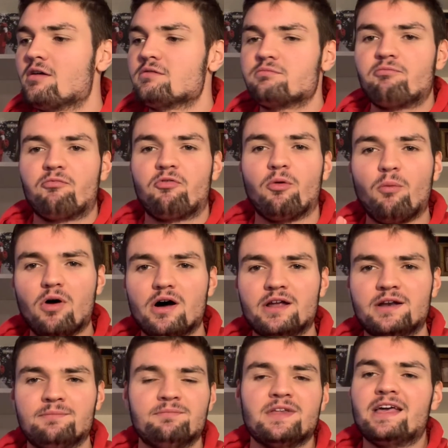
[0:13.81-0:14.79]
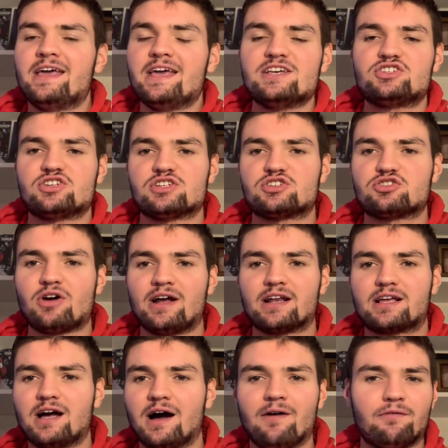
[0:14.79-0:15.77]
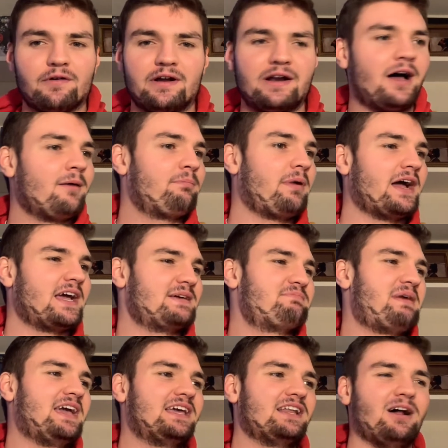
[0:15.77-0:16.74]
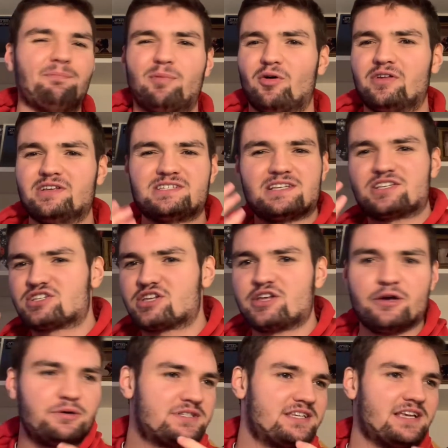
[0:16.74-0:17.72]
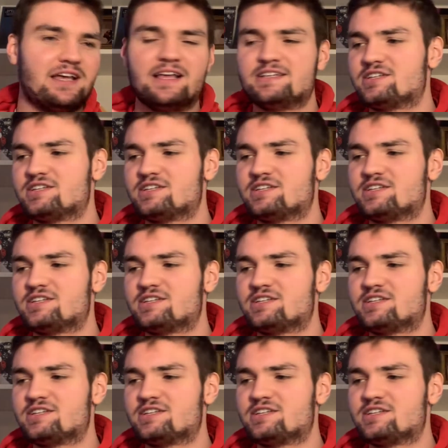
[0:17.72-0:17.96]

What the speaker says: for one, he's just trying to cover it up by making up all these excuses,